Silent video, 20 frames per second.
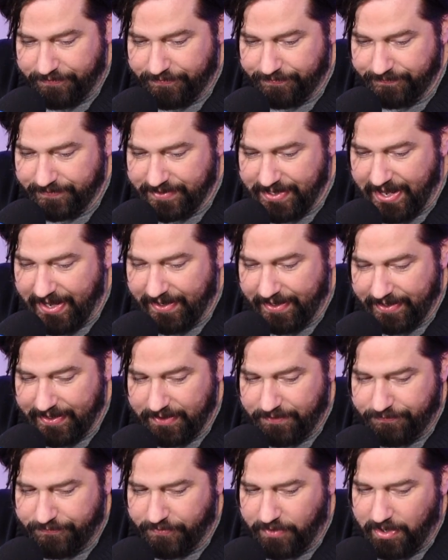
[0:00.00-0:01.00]

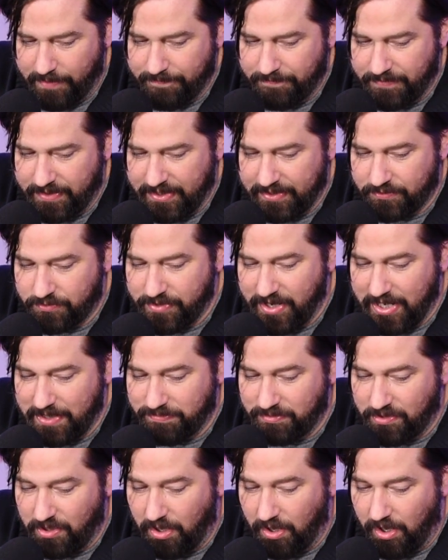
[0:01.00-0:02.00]
daily from the
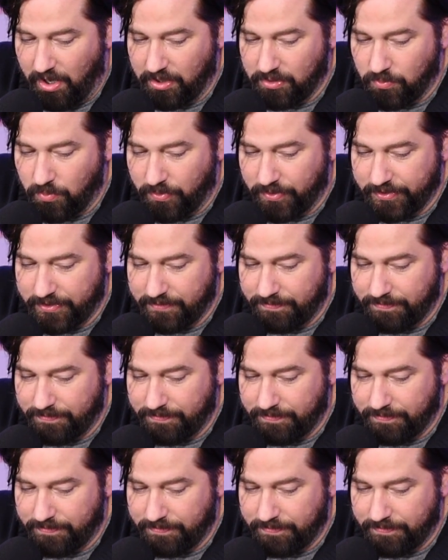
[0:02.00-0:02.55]
incredible Hogwarts